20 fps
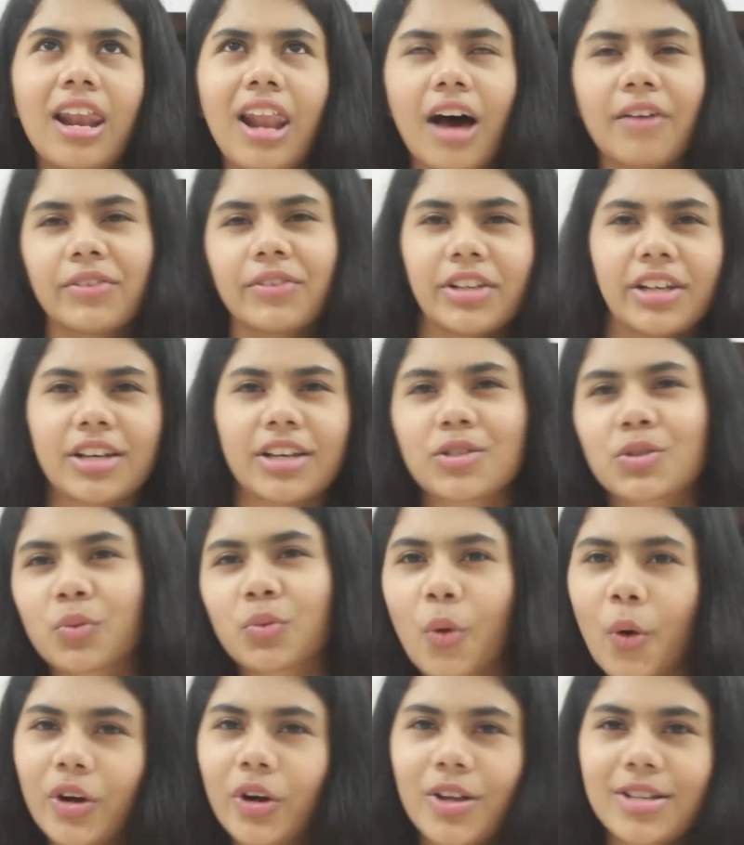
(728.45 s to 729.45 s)
Lavanya
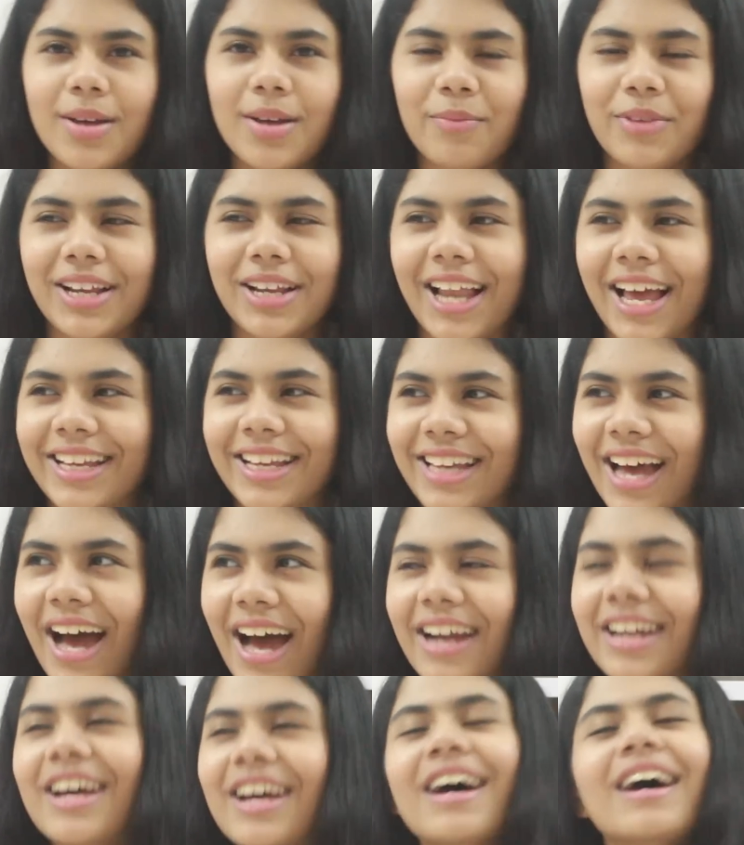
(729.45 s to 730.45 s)
Sport or something like
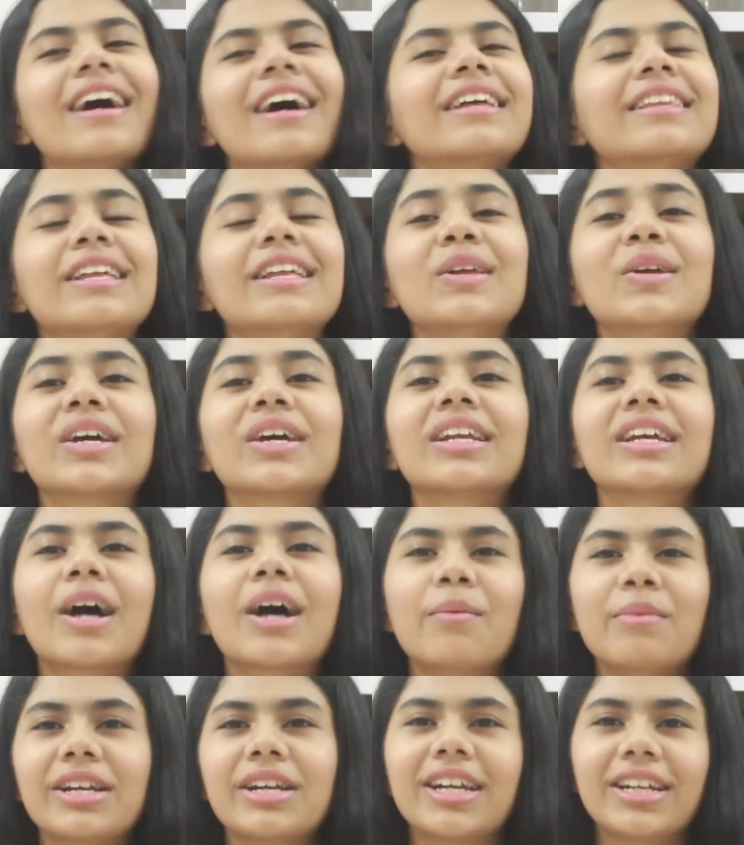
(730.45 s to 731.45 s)
that, then you can
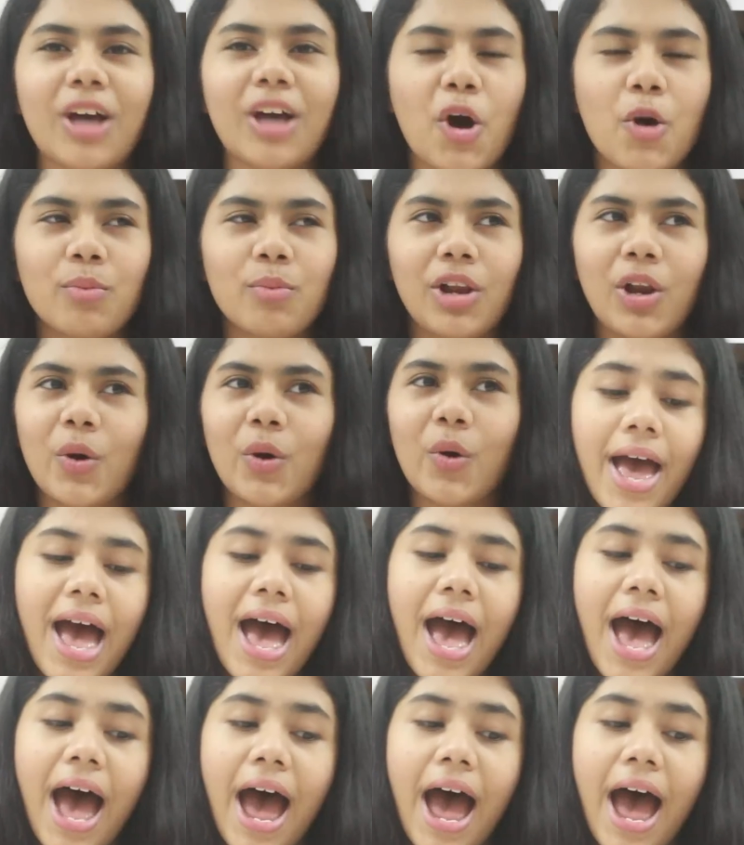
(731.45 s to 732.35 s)
comment it down below.